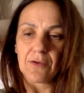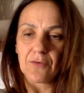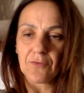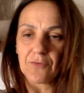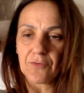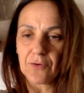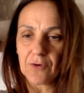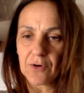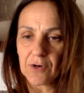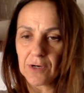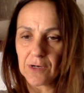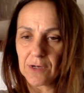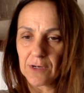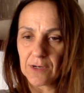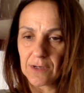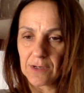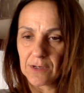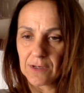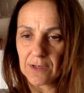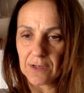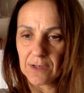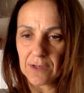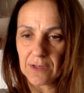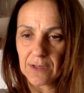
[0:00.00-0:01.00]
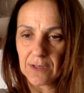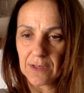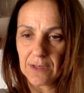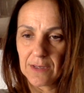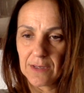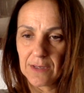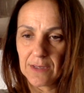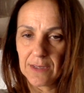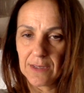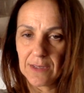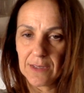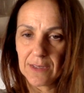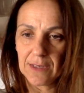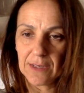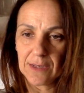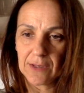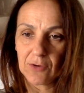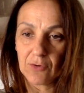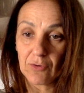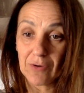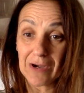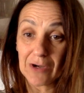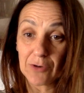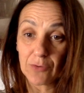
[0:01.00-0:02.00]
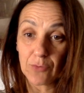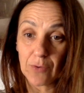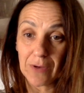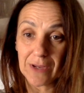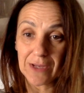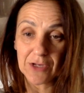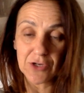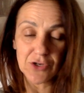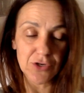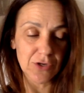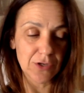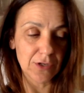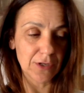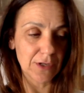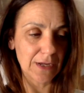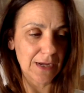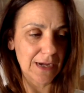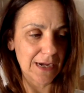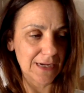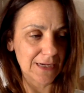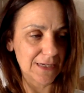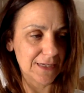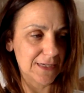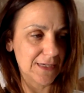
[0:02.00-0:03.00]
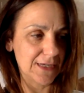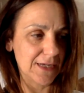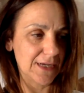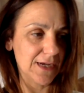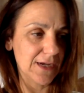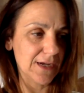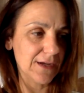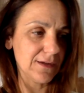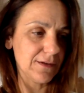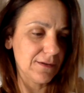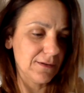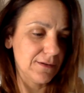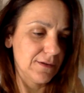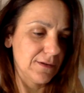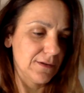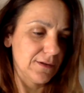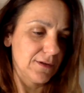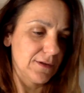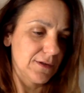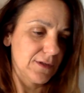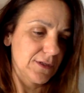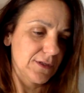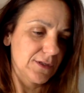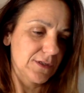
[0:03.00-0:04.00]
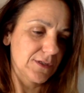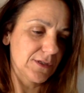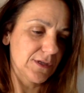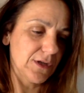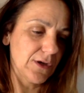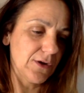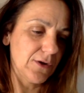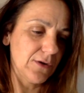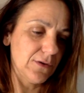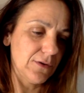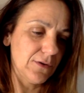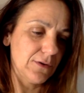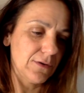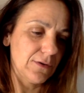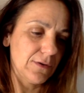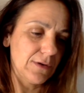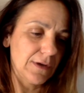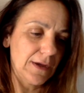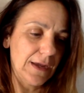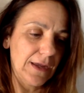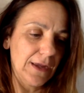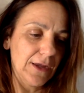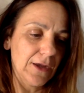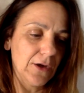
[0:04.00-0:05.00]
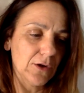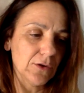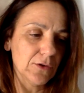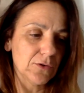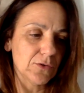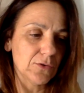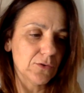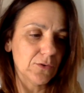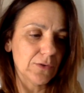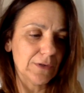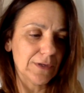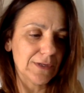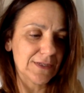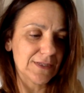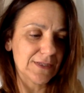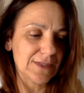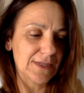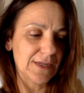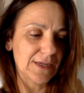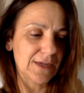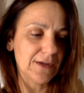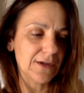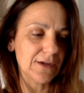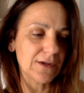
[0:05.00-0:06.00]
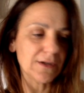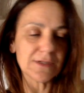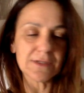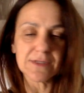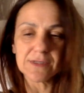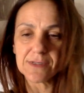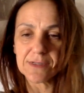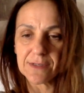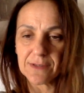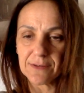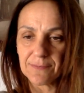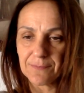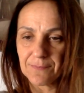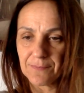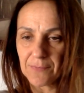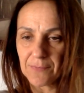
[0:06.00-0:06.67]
for a graduation idea. So I go to stickers,